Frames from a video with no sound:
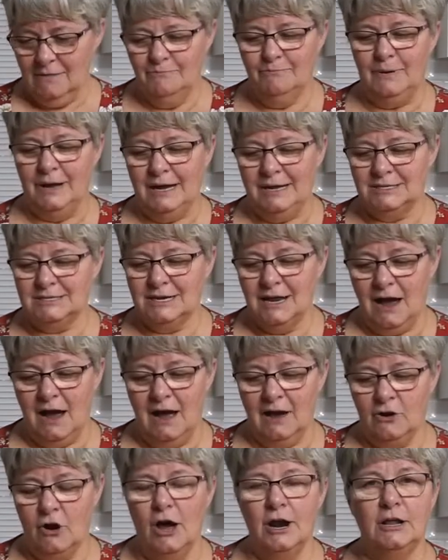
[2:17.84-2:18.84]
But
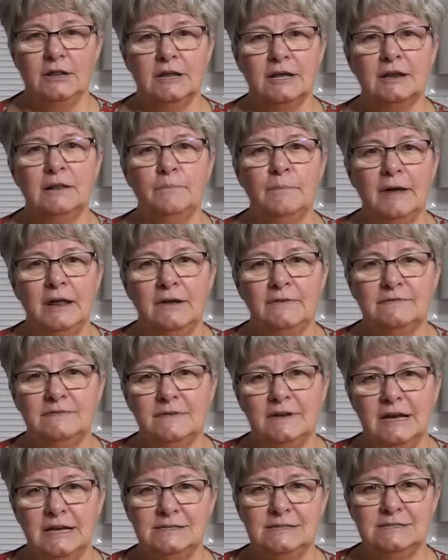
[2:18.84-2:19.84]
I got a little bit of
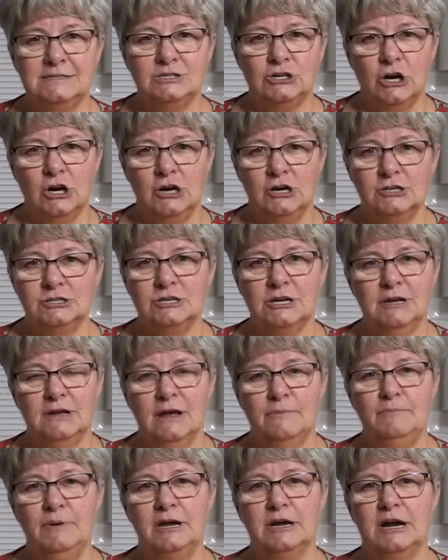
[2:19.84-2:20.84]
a start
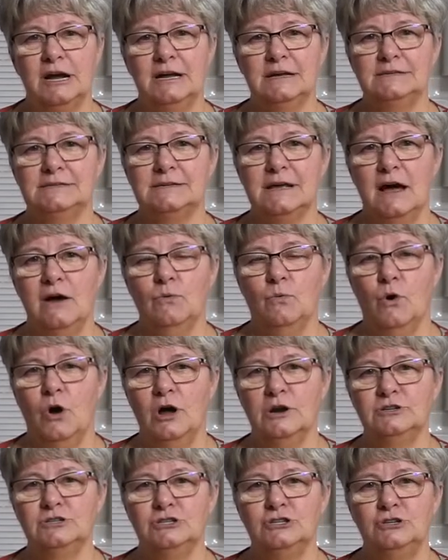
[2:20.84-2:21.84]
because I
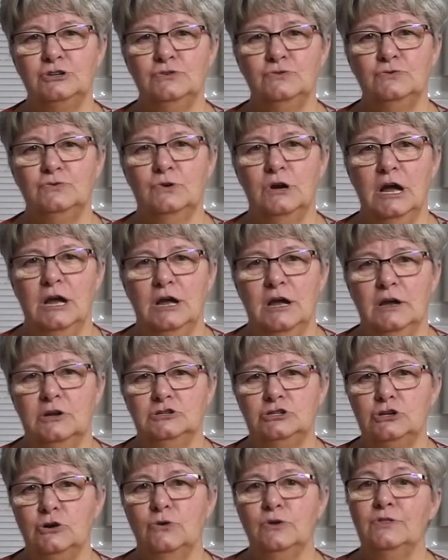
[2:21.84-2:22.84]
want to
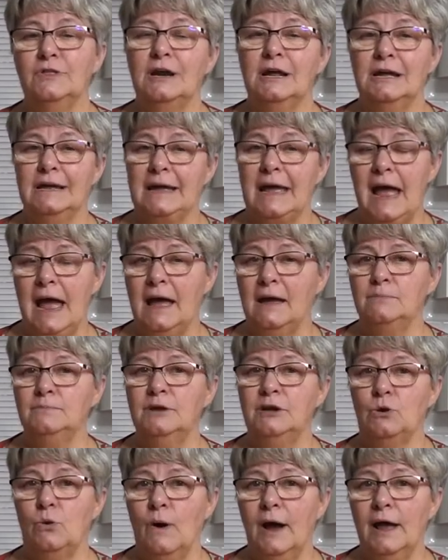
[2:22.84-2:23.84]
show you that it can
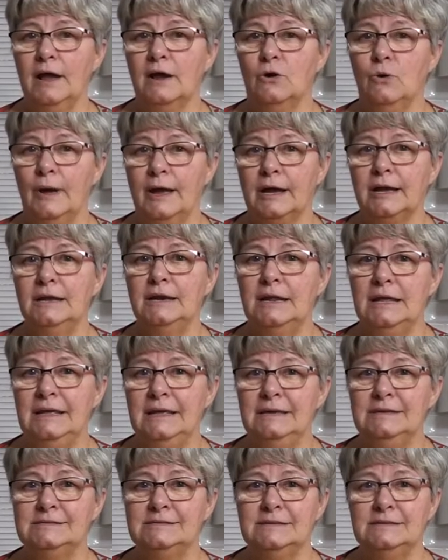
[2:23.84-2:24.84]
be quite quick and
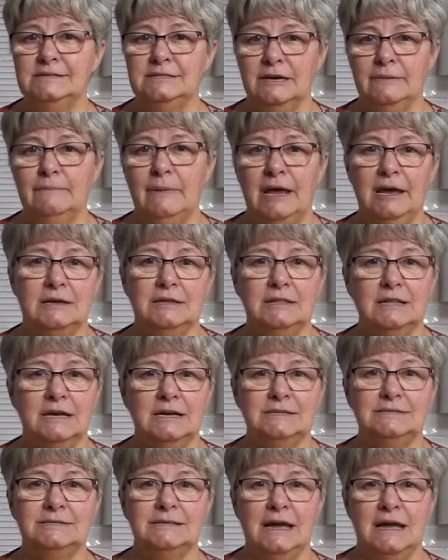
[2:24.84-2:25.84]
easy to make
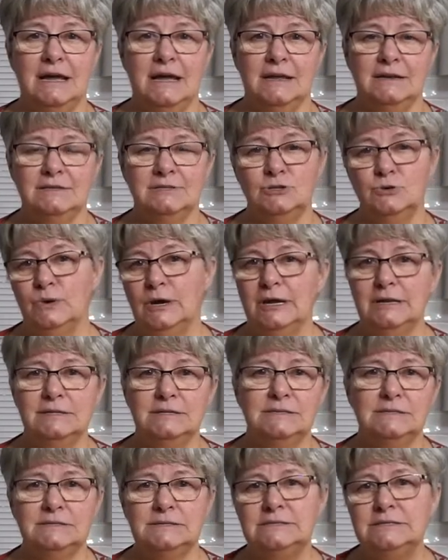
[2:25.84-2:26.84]
this and do it
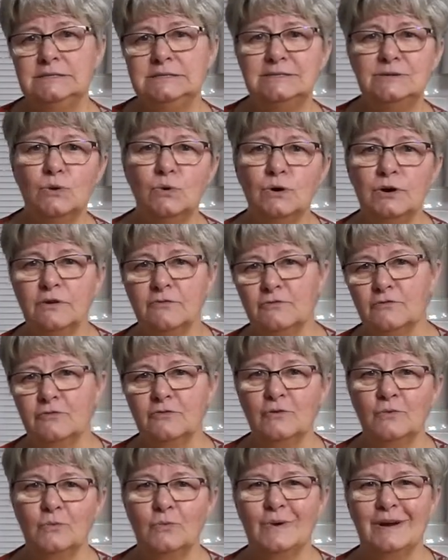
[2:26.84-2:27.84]
in sort of
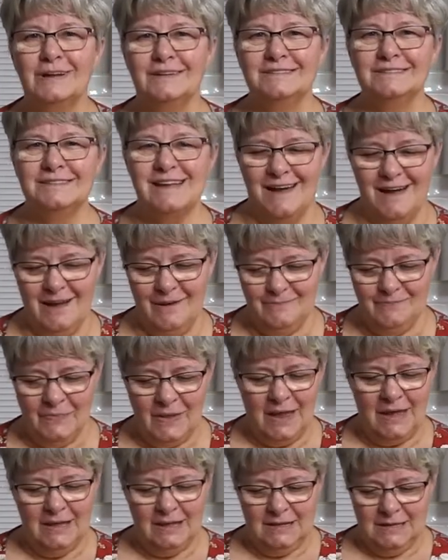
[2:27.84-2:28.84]
real time.
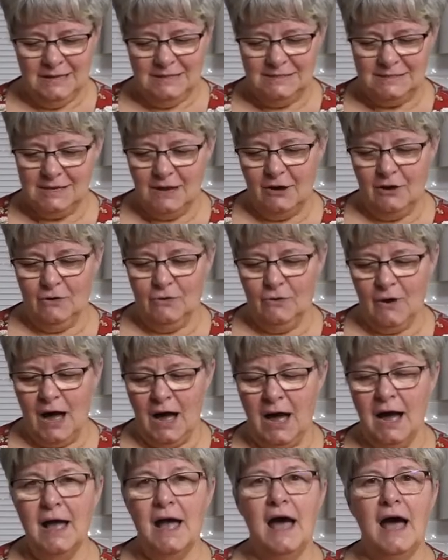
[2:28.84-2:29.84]
So
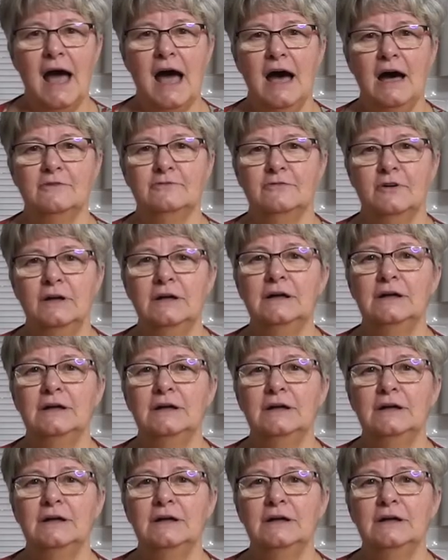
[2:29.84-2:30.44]
I have